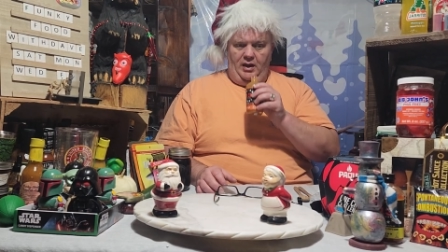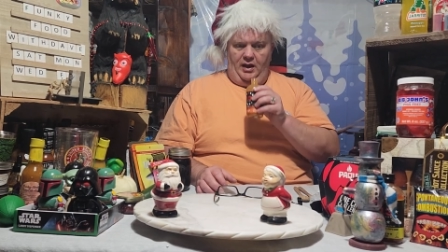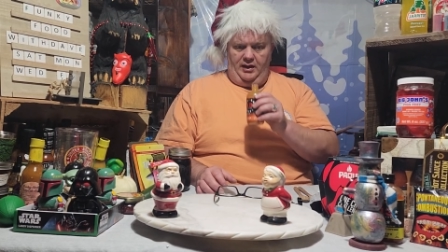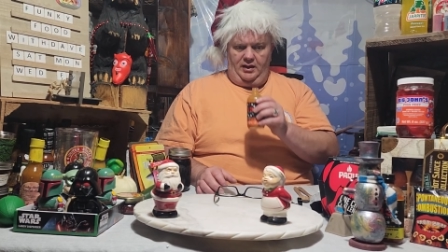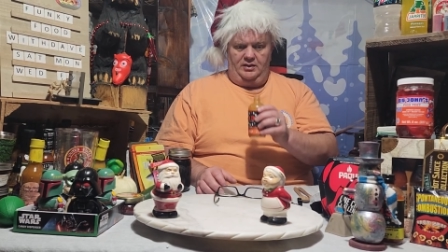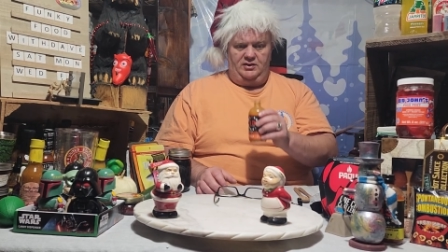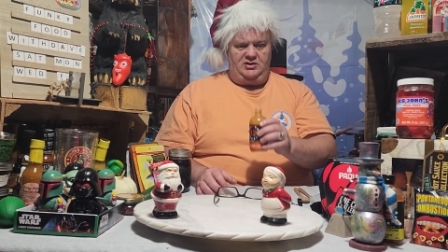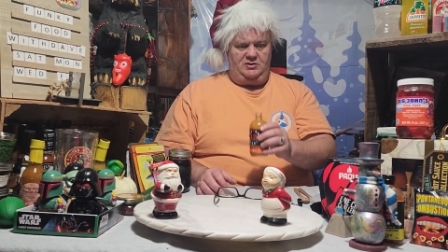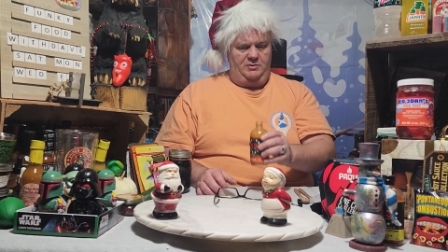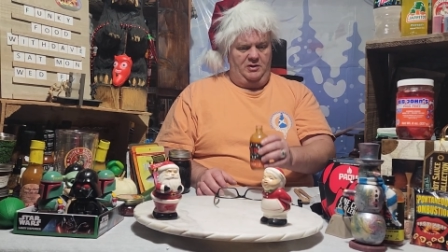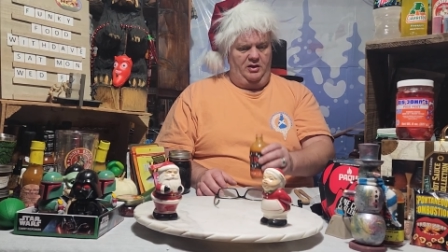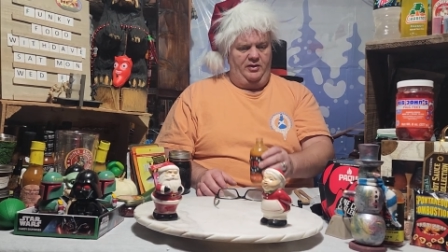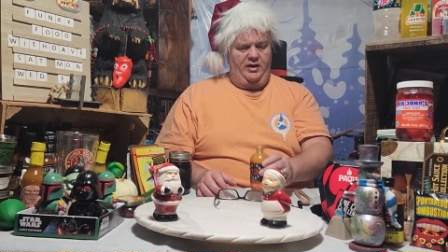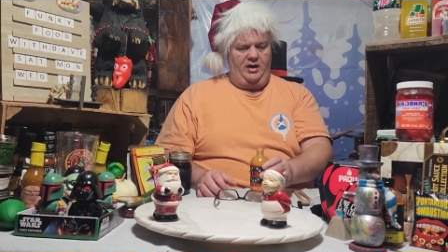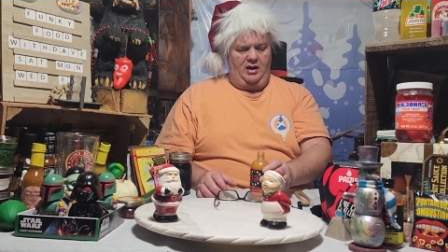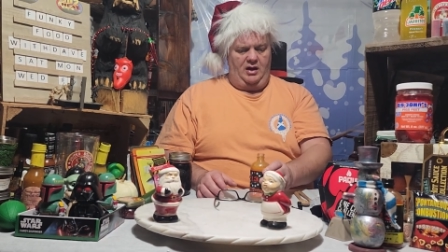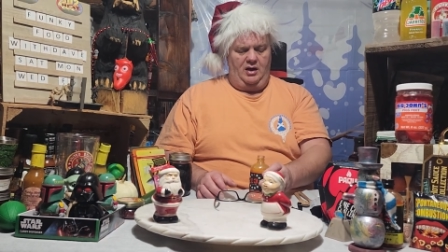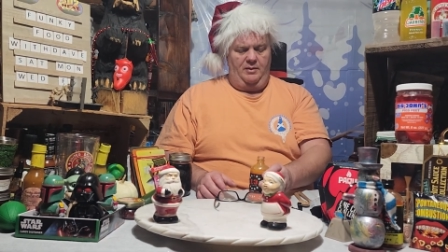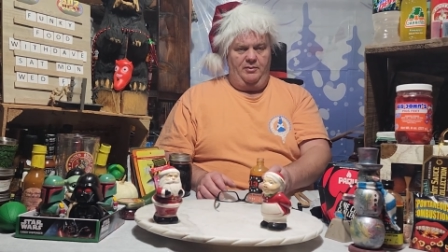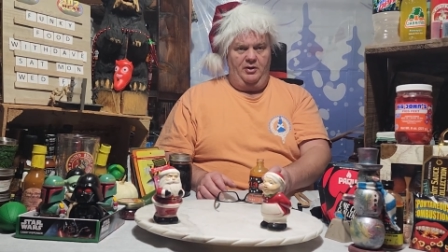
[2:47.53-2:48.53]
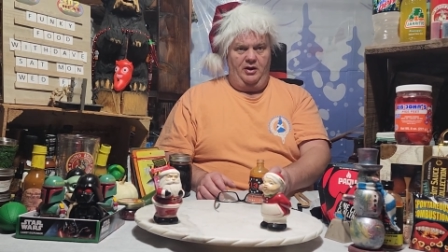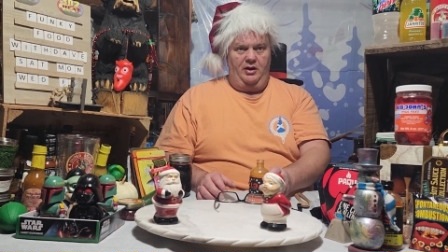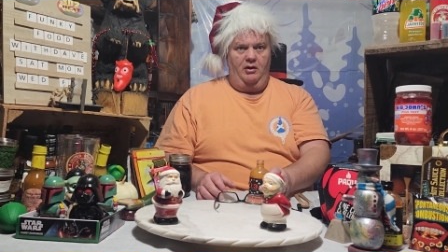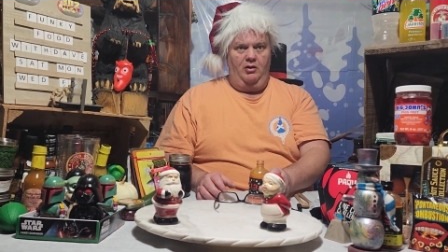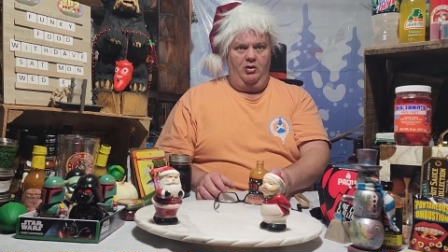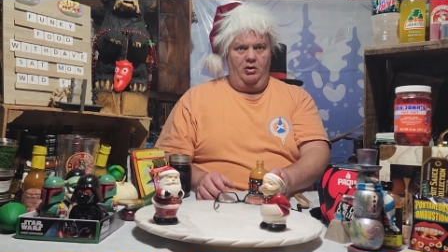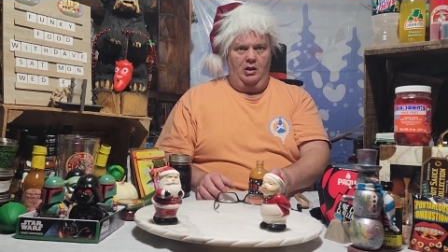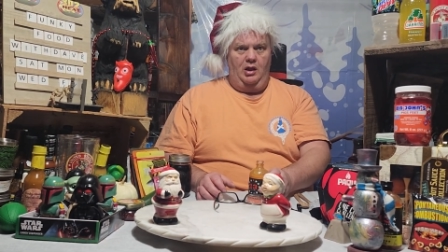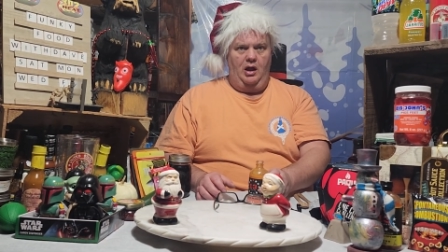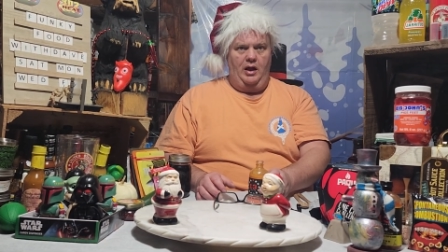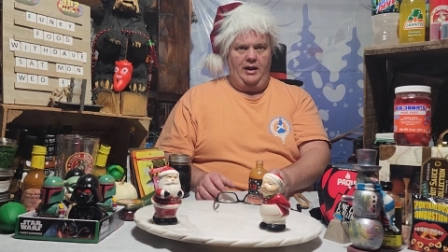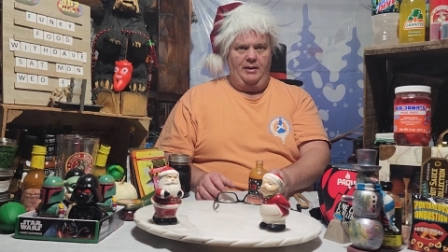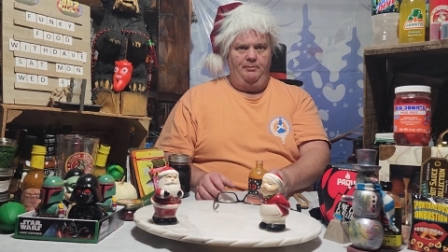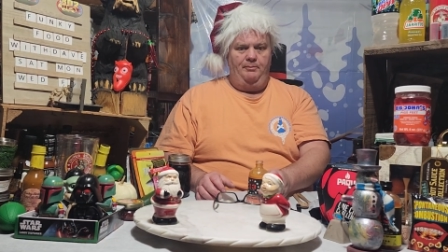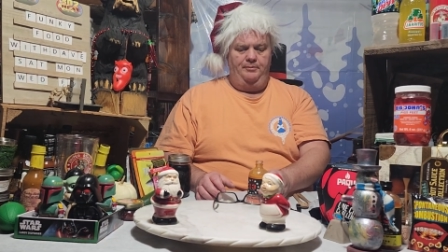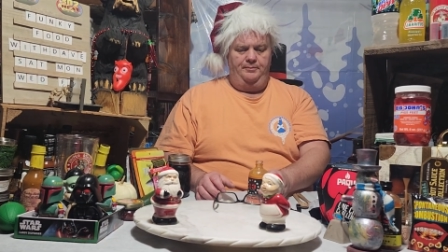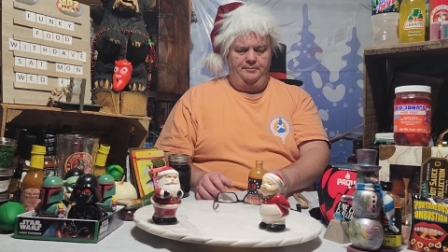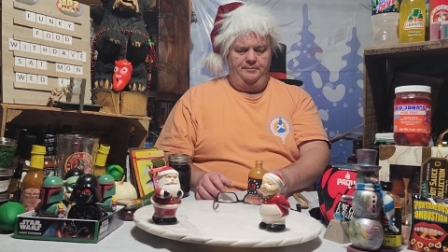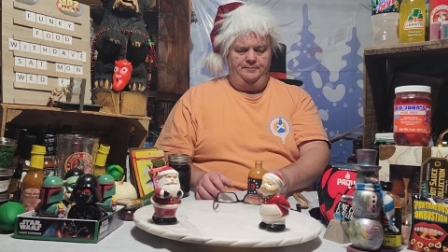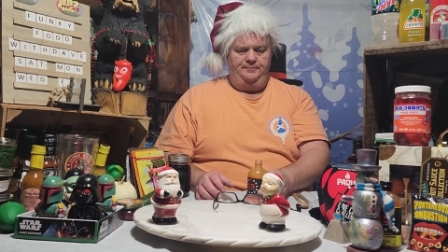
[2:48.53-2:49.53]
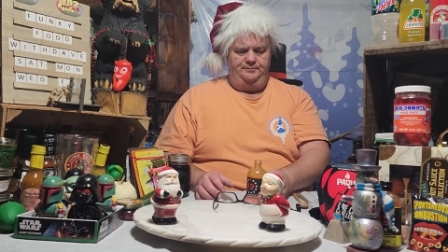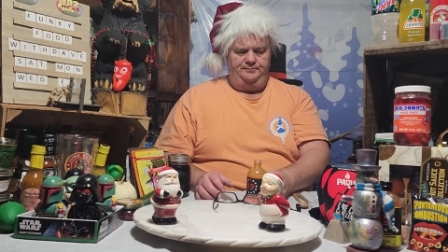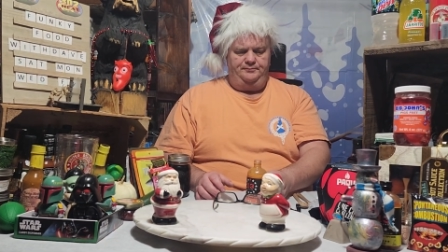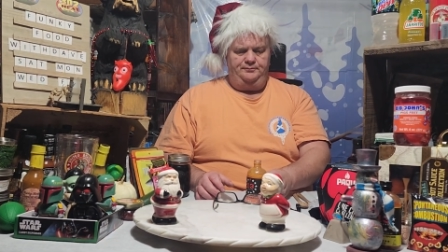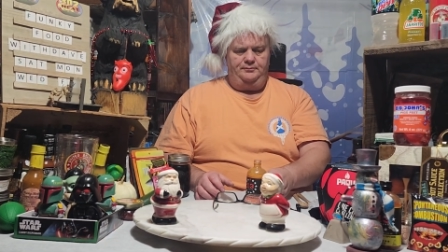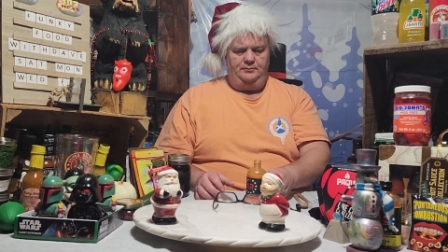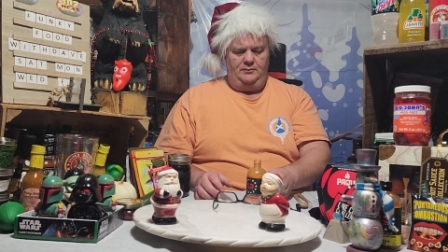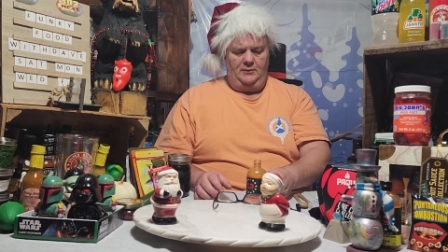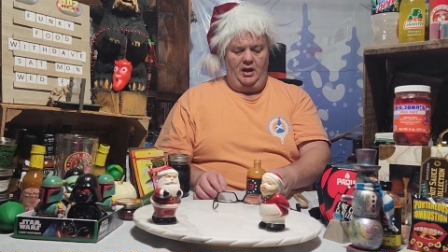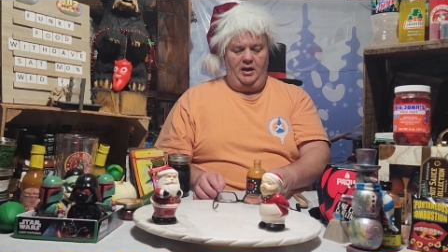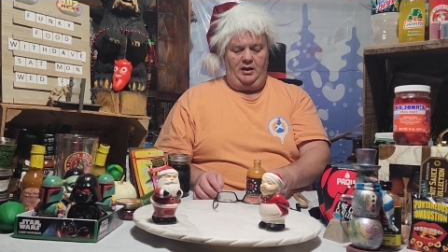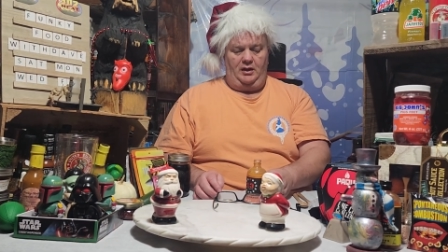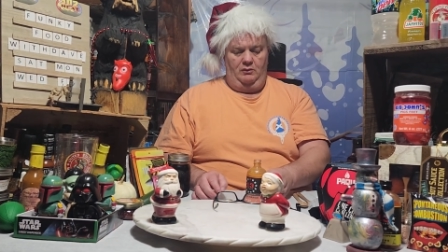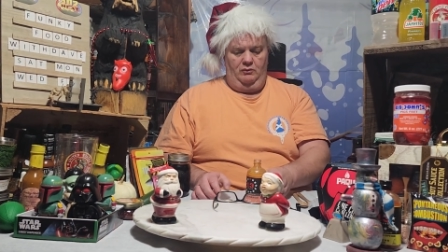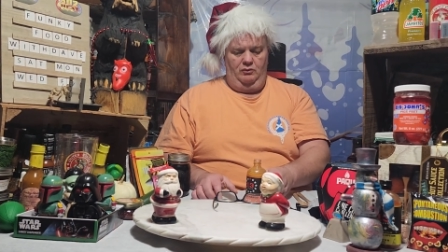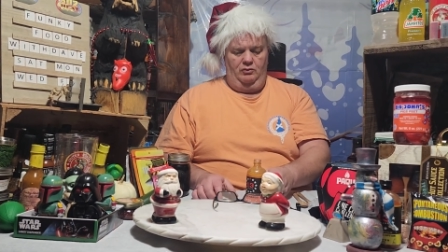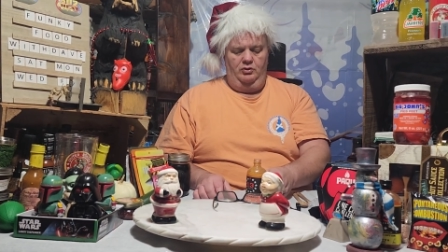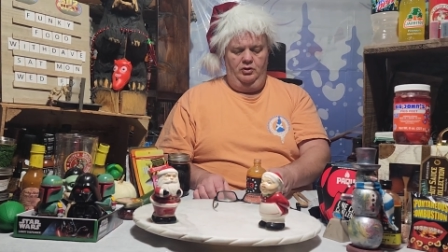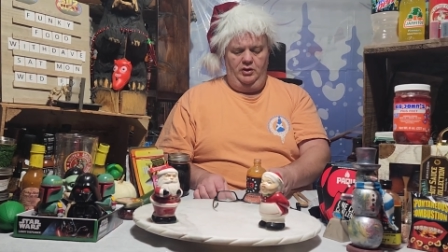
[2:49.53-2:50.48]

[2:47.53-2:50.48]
I can smell that habanero lime. I can